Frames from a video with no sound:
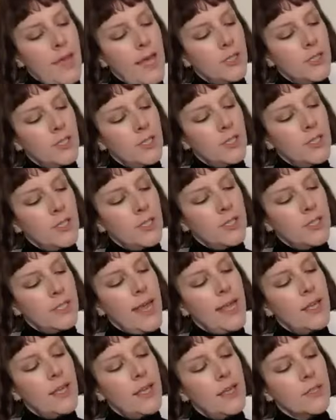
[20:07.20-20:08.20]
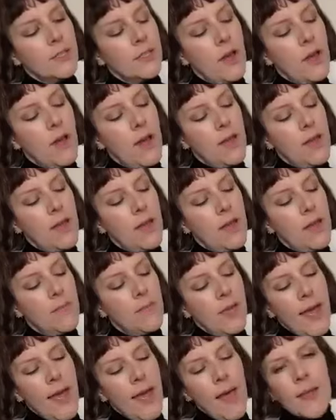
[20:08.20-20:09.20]
And just take your time
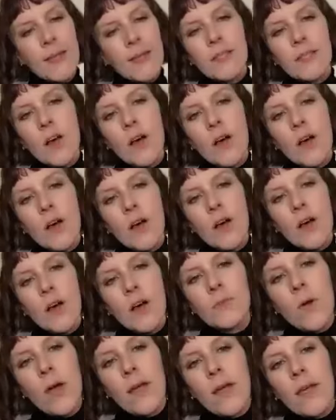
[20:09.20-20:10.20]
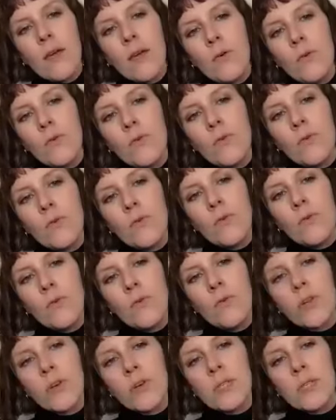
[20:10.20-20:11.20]
and then start to work it all
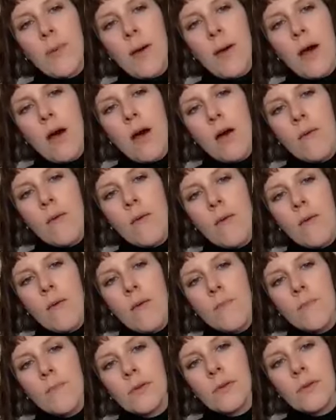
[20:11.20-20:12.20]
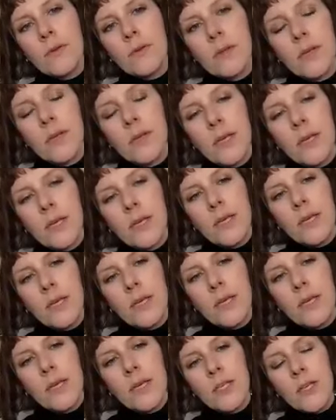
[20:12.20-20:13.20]
across the palm.
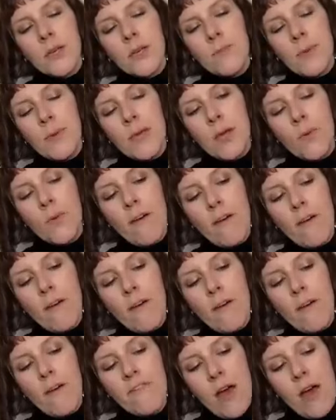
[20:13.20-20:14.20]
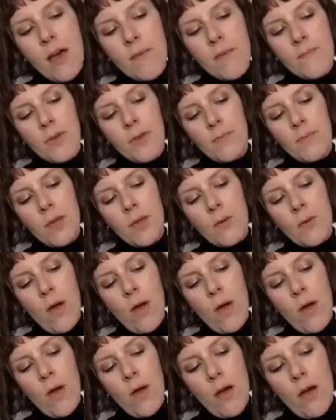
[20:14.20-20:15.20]
So you can be quite firm, you can be
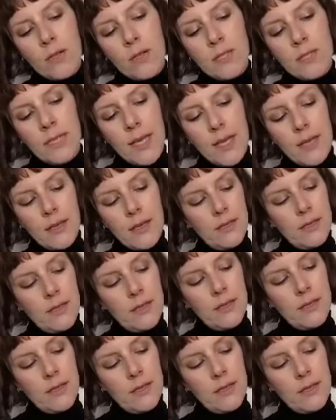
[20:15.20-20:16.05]
quite hard here.